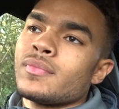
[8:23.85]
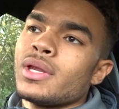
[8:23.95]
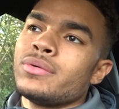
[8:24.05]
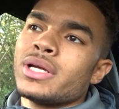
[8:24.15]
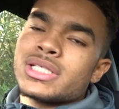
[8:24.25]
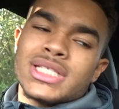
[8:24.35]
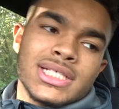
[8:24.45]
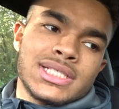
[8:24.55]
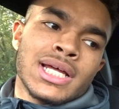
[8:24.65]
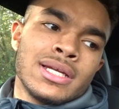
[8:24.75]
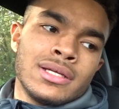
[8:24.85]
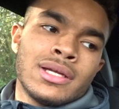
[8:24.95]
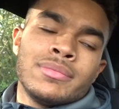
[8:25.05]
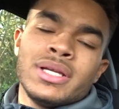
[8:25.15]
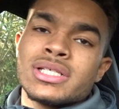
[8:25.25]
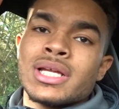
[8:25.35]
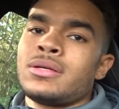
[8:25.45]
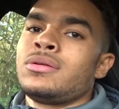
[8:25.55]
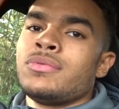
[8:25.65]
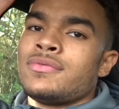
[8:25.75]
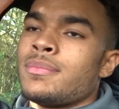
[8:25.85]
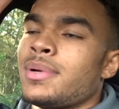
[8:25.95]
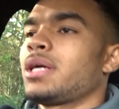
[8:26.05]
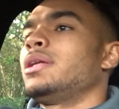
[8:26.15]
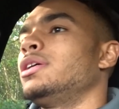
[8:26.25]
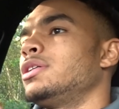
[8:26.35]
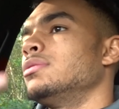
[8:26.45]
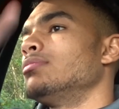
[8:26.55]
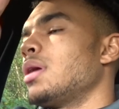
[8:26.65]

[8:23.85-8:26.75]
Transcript: And when I say standard, I mean standard with the Black Edition,